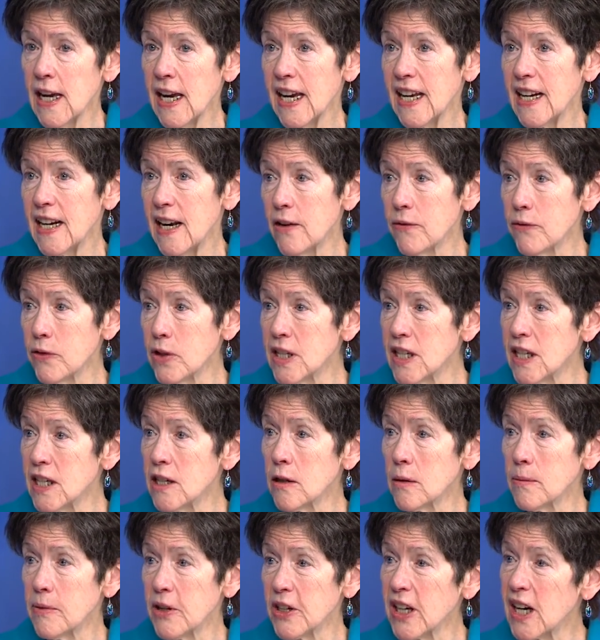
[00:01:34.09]
And every
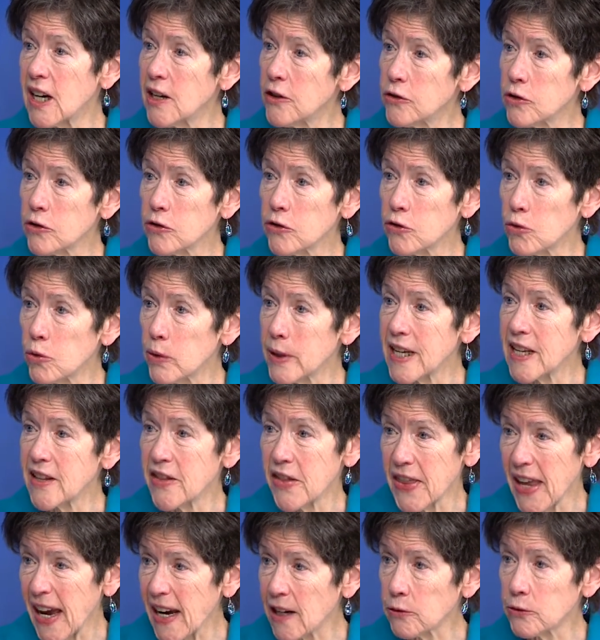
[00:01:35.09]
year, about one hundred twenty
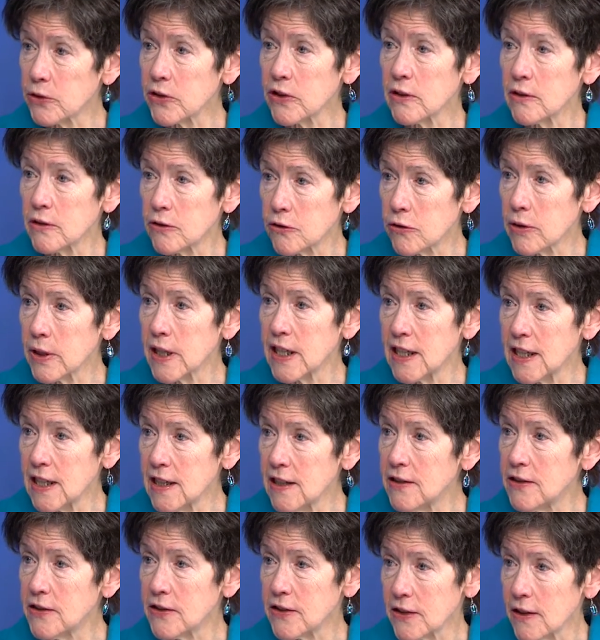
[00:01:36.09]
thousand
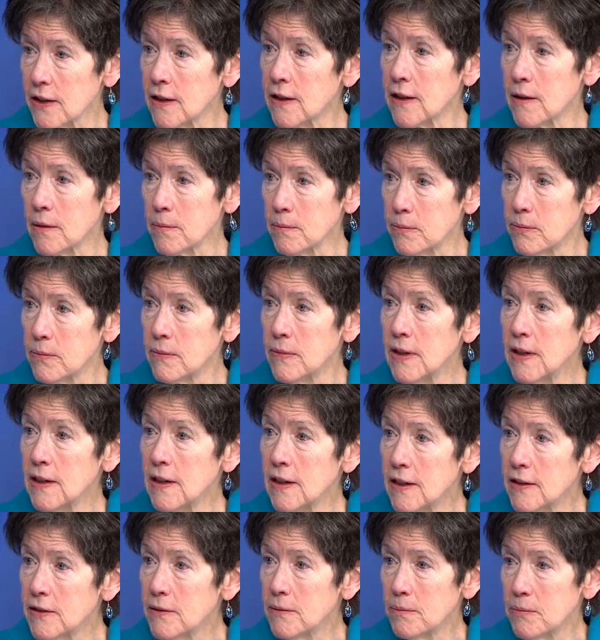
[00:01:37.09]
trainees are
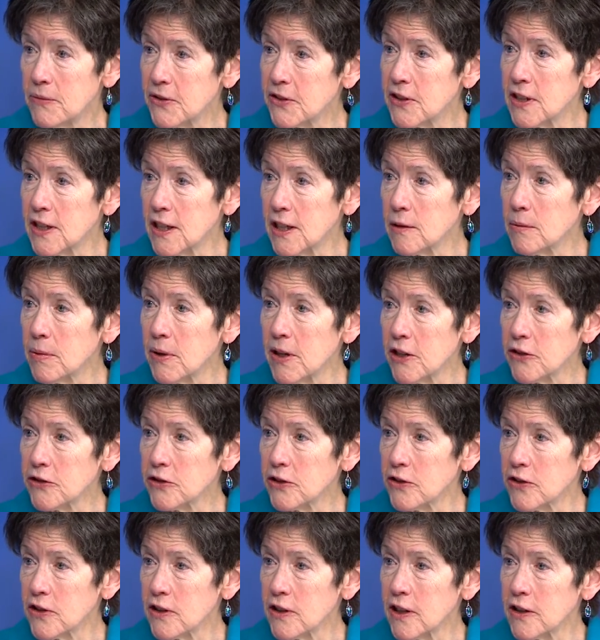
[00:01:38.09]
seeing
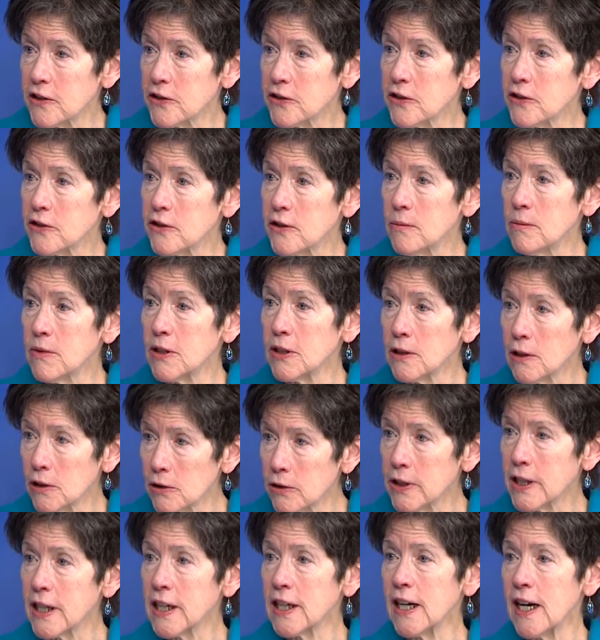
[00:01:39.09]
patients in our system and
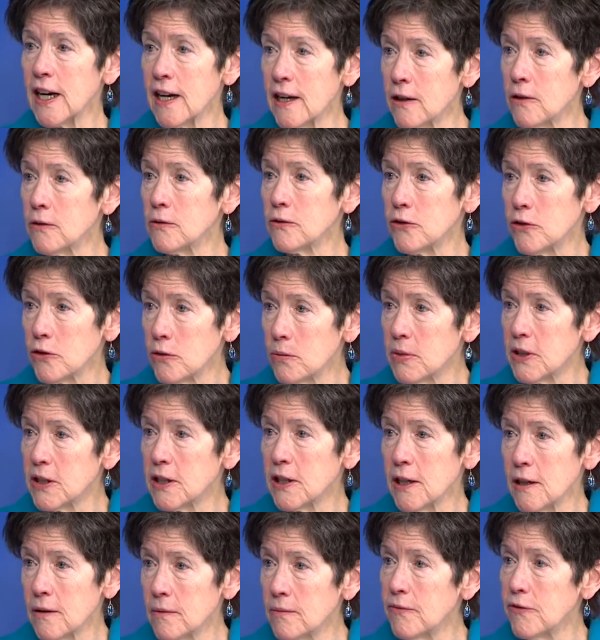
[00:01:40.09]
learning how to
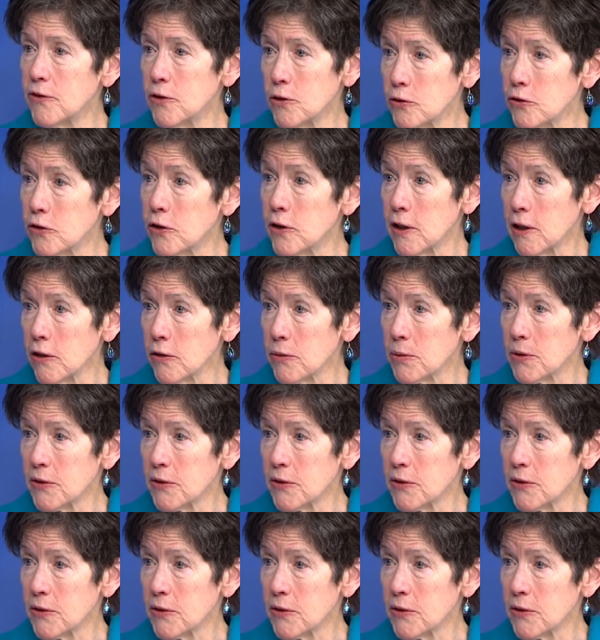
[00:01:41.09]
become future health